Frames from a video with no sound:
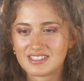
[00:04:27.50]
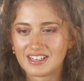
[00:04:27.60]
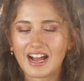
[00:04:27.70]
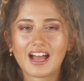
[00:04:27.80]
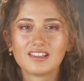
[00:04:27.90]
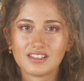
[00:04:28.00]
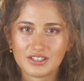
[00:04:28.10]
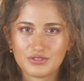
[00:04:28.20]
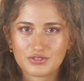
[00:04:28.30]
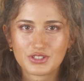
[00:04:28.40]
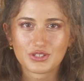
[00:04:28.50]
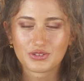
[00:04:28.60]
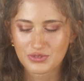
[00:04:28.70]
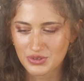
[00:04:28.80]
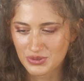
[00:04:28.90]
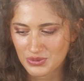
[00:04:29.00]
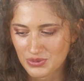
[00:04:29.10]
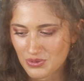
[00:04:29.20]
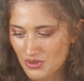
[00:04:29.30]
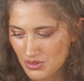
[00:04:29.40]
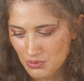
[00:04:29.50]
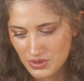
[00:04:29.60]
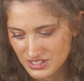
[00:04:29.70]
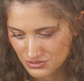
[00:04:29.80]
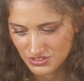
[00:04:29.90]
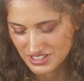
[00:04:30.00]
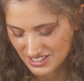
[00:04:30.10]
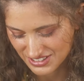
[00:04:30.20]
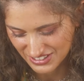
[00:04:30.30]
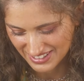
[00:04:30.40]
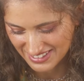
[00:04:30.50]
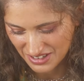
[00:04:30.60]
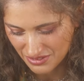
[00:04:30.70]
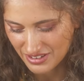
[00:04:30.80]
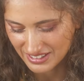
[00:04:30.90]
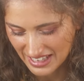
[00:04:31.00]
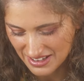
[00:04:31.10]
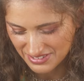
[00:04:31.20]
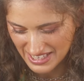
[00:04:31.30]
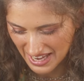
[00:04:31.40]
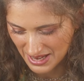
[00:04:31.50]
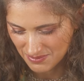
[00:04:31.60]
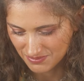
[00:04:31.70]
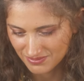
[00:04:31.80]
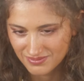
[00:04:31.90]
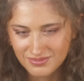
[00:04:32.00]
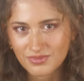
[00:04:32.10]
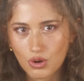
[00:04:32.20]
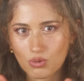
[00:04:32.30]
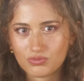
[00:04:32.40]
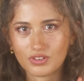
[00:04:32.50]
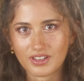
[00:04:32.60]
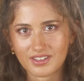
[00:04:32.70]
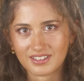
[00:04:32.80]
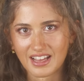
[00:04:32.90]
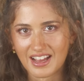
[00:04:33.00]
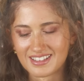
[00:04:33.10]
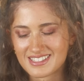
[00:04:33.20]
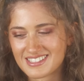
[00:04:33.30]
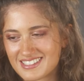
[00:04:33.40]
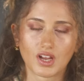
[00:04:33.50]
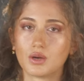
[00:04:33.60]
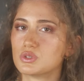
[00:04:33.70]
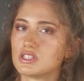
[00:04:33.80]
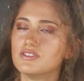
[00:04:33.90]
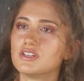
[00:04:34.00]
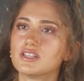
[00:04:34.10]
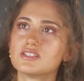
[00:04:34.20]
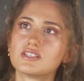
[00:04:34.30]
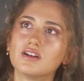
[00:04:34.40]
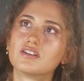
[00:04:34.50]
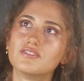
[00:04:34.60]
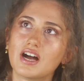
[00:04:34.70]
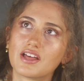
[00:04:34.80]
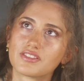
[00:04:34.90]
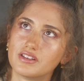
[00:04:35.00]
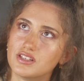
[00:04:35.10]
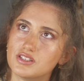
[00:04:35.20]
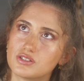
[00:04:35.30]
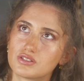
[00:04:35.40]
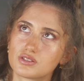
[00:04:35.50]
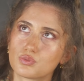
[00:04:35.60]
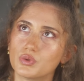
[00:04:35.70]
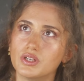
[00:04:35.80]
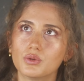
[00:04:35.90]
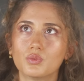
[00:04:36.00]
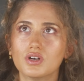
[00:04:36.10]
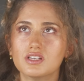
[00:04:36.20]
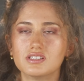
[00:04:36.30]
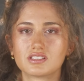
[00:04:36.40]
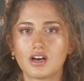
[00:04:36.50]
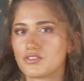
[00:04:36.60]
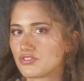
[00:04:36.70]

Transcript: that I lived through the worst recession of our lifetime, hopefully the last. I was living in the center of Athens when it was on